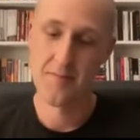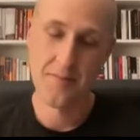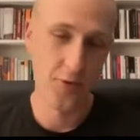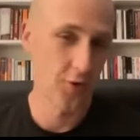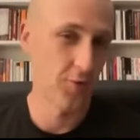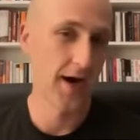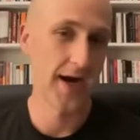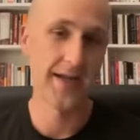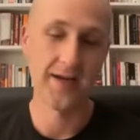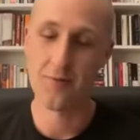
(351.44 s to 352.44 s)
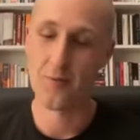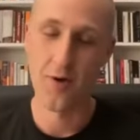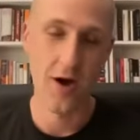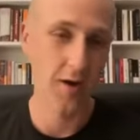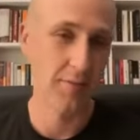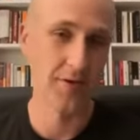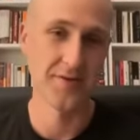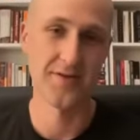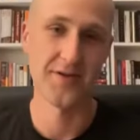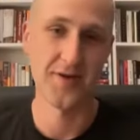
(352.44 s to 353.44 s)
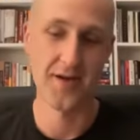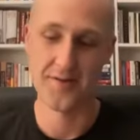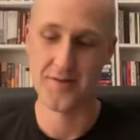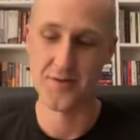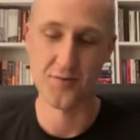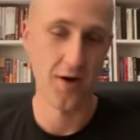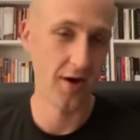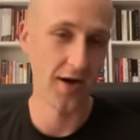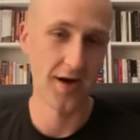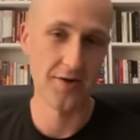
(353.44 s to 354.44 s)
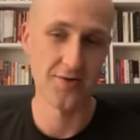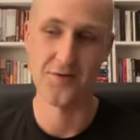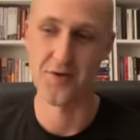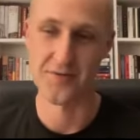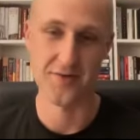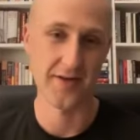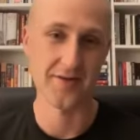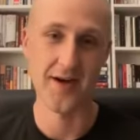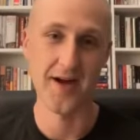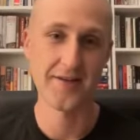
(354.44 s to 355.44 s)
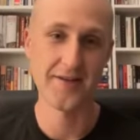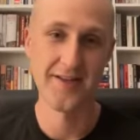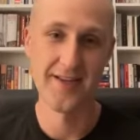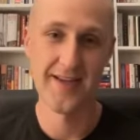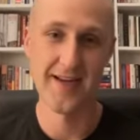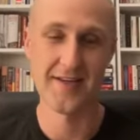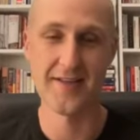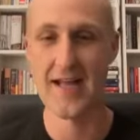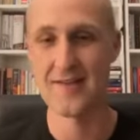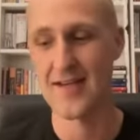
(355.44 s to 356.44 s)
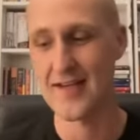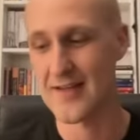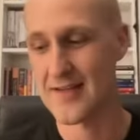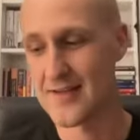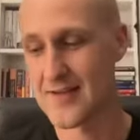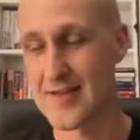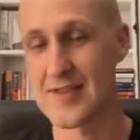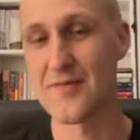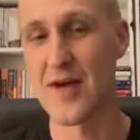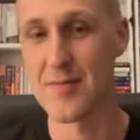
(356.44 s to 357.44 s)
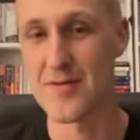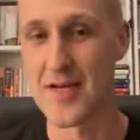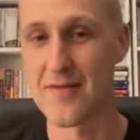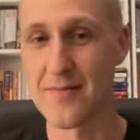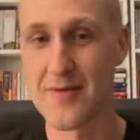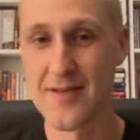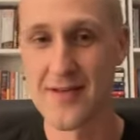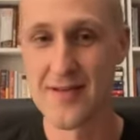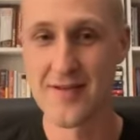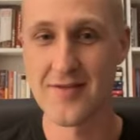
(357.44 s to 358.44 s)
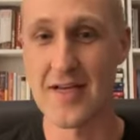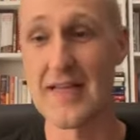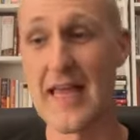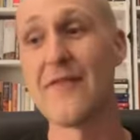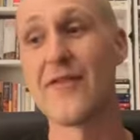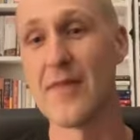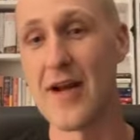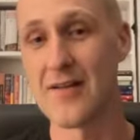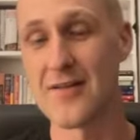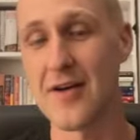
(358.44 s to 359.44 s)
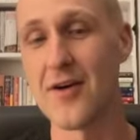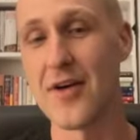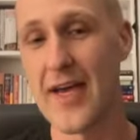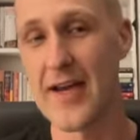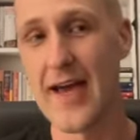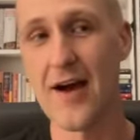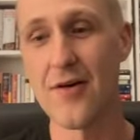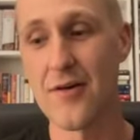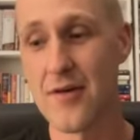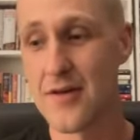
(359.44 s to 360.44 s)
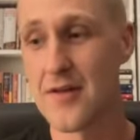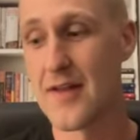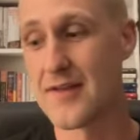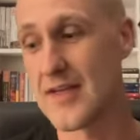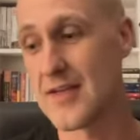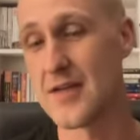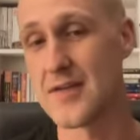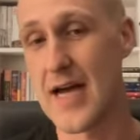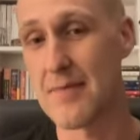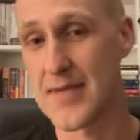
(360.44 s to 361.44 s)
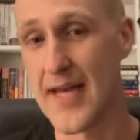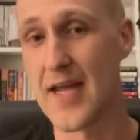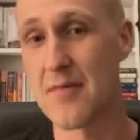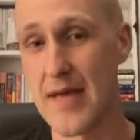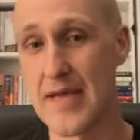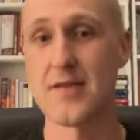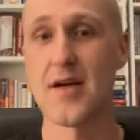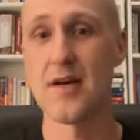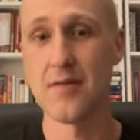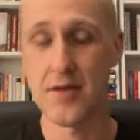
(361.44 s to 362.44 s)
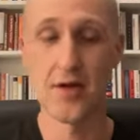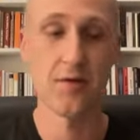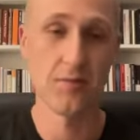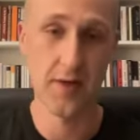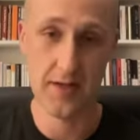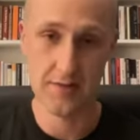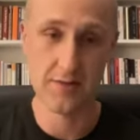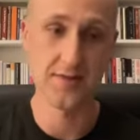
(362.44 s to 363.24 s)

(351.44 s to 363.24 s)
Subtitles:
poor writing, wrong person addressed to, wrong college, throw them straight in the trash. And it's like, that's like 65% of them. It's like, then from there, it's like, okay, now let's get to a top 10 based on, what you